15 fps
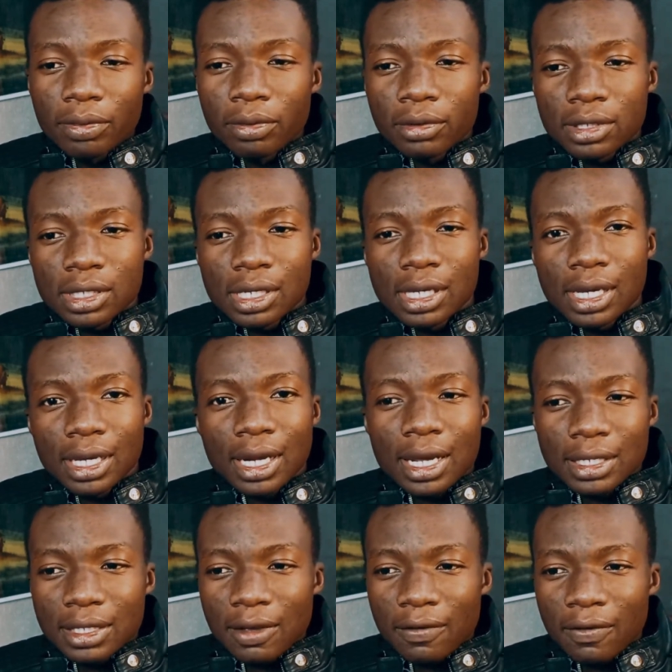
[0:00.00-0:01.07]
those
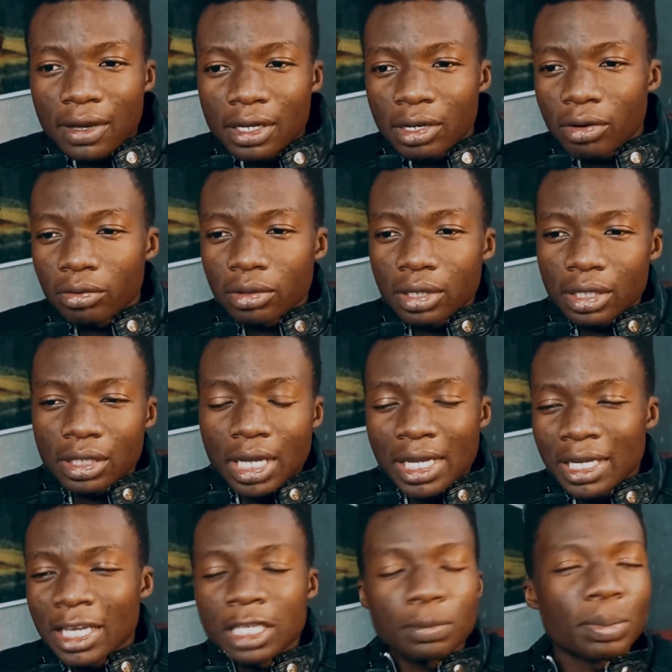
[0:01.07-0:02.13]
lackluster final, that
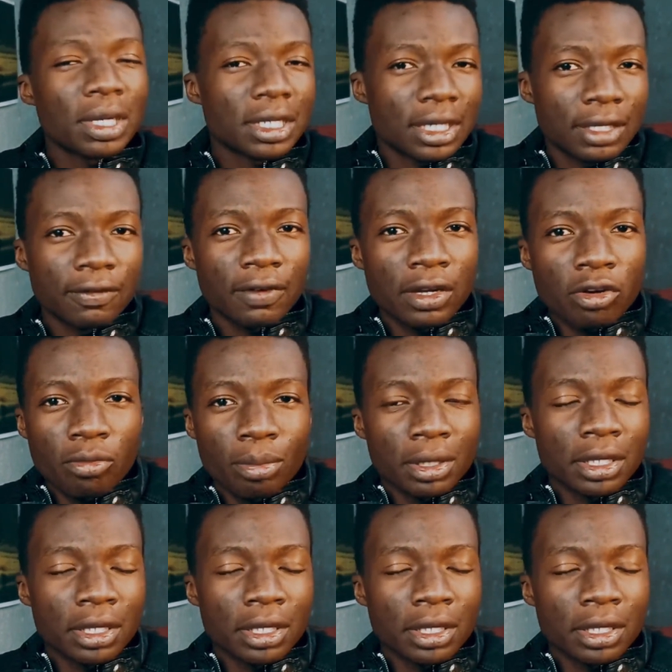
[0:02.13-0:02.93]
unexpected final,